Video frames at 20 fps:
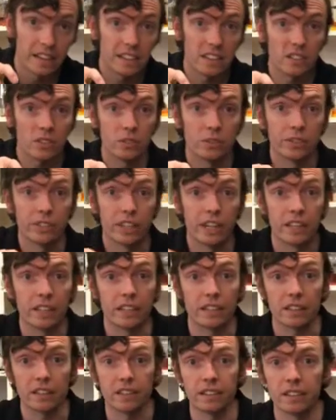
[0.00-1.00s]
this could
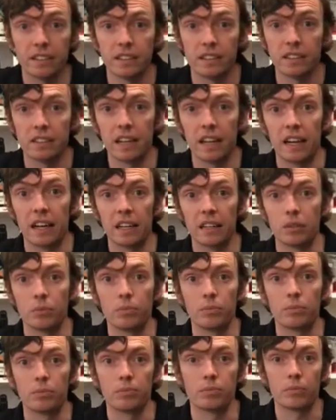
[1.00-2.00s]
take a
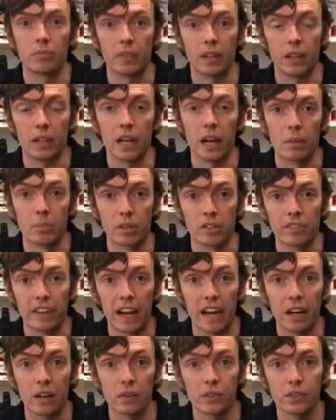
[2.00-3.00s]
couple of
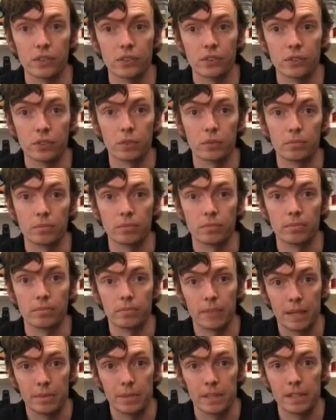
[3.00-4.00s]
hours, or
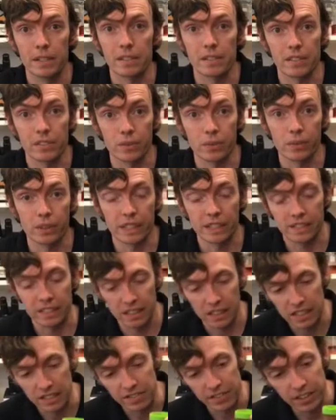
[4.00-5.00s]
maybe you'll need to
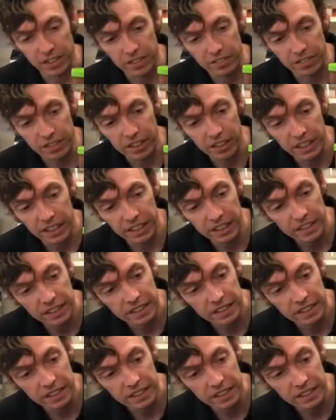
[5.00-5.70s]
leave it overnight.